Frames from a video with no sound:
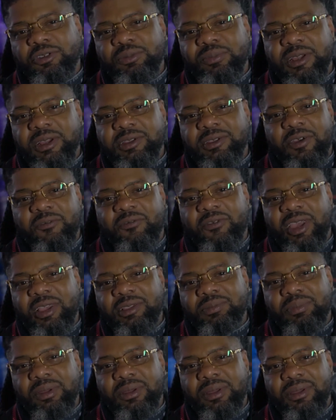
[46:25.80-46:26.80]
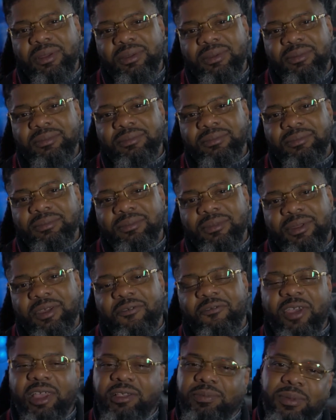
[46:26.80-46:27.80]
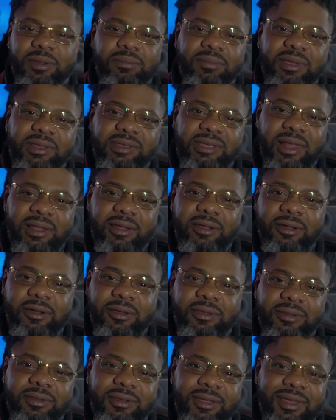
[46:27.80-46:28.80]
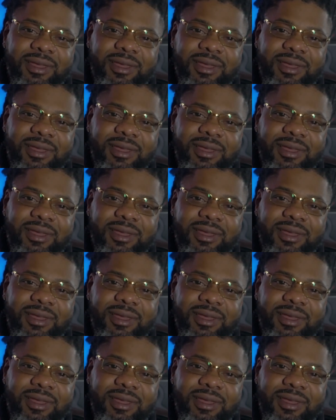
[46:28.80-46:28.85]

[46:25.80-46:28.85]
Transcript: too much on Facebook. Cause Facebook be telling on you.